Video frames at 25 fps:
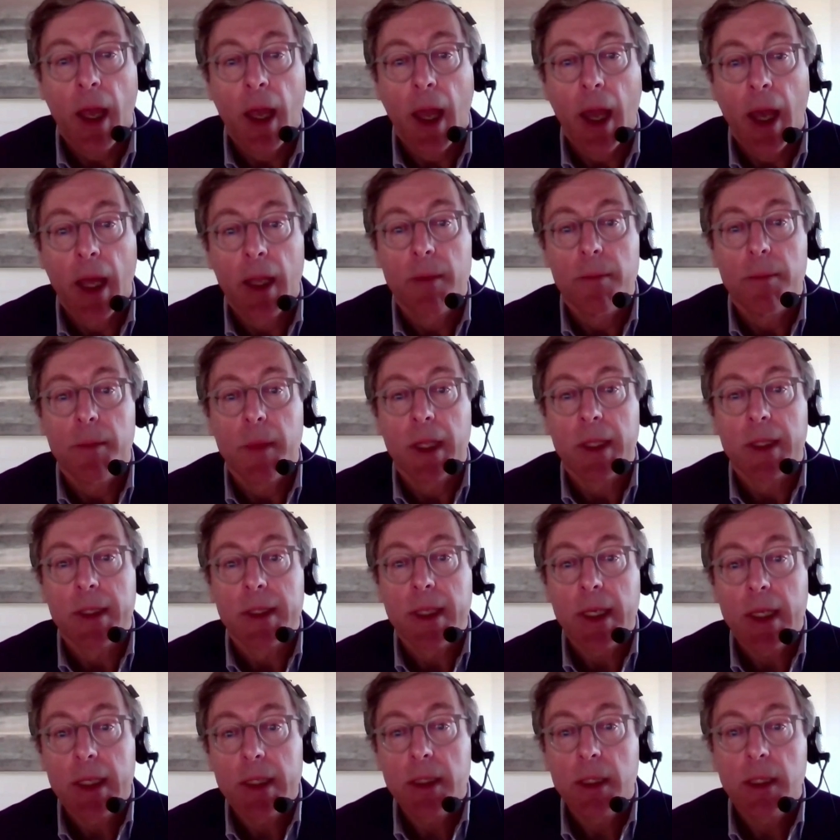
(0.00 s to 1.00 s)
and
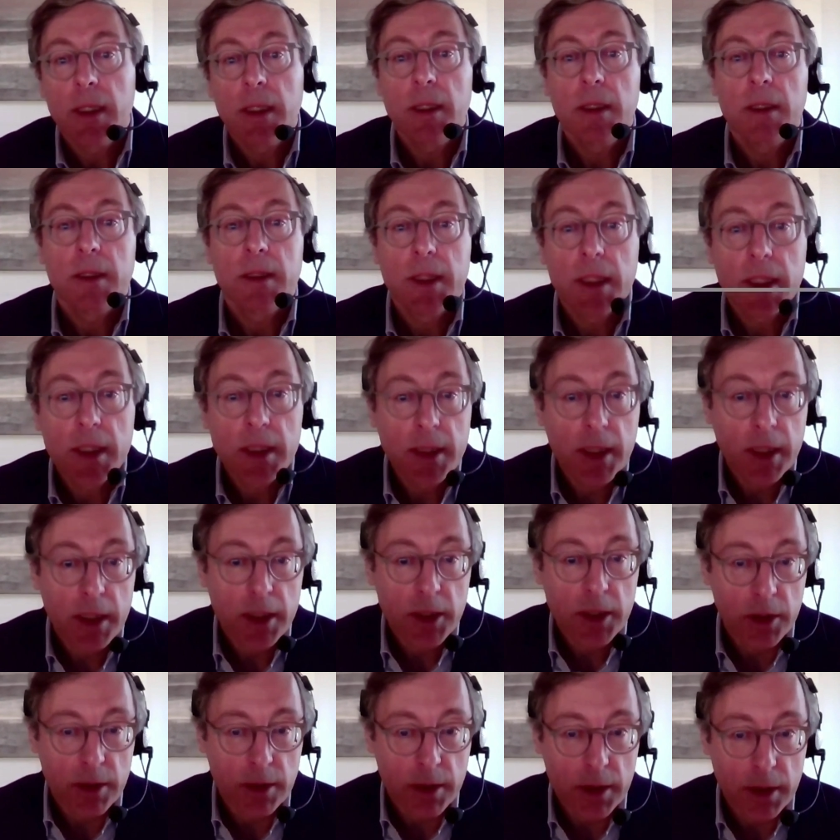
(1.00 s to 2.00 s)
mandating this
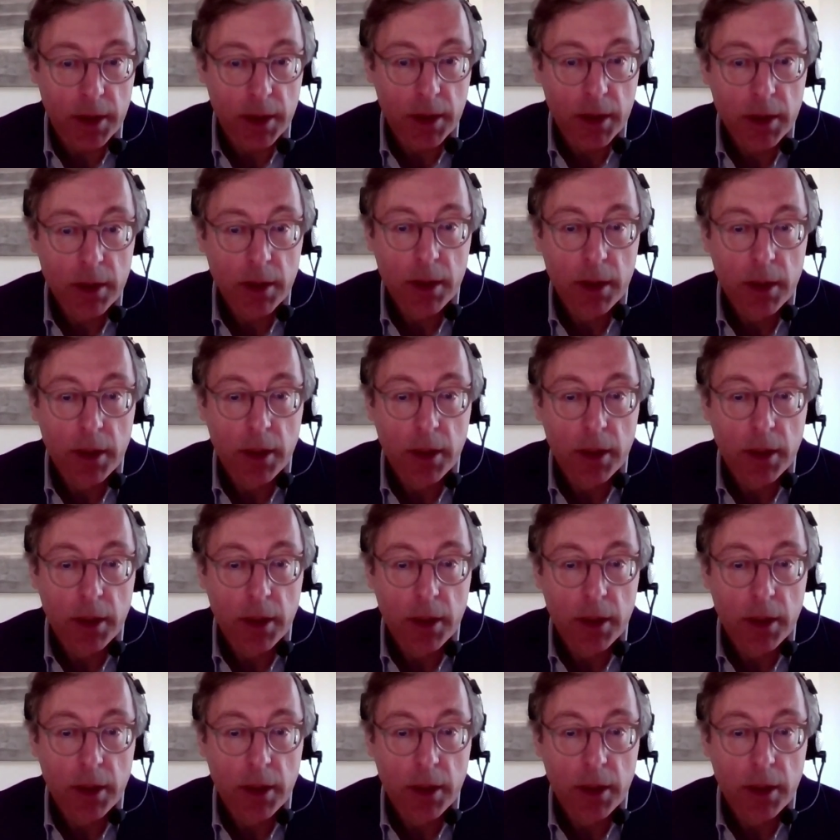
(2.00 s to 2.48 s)
agency